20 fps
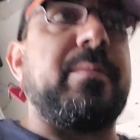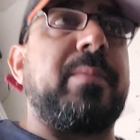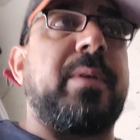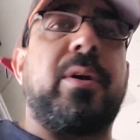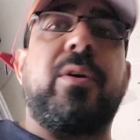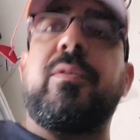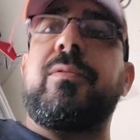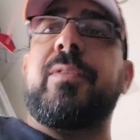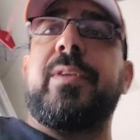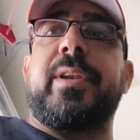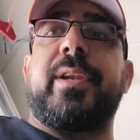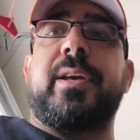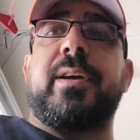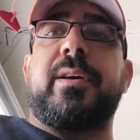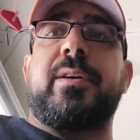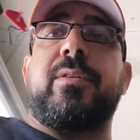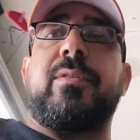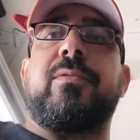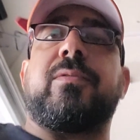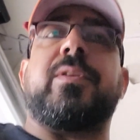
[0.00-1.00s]
but hopefully not.
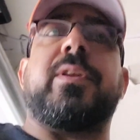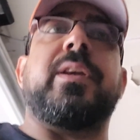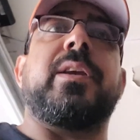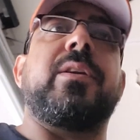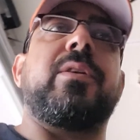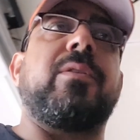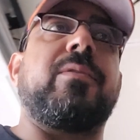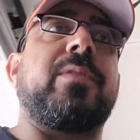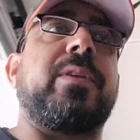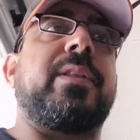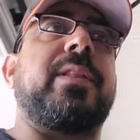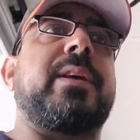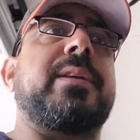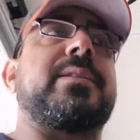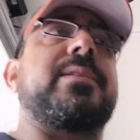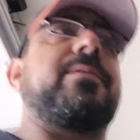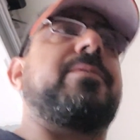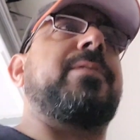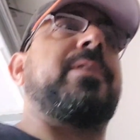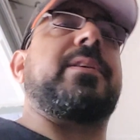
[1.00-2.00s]
Hopefully
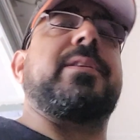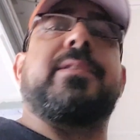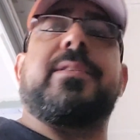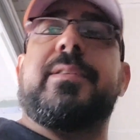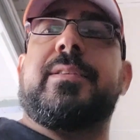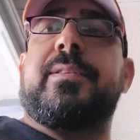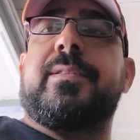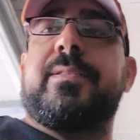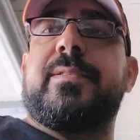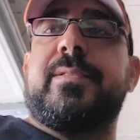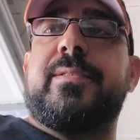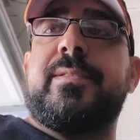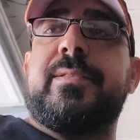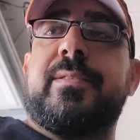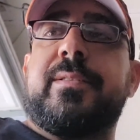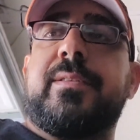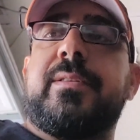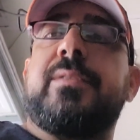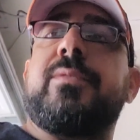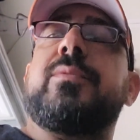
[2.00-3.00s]
that's a fix.
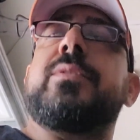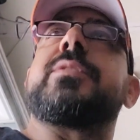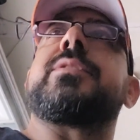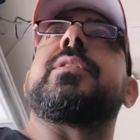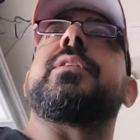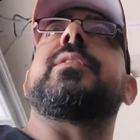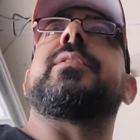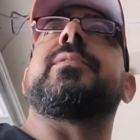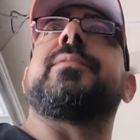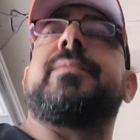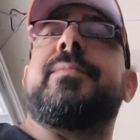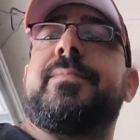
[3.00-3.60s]
We'll see.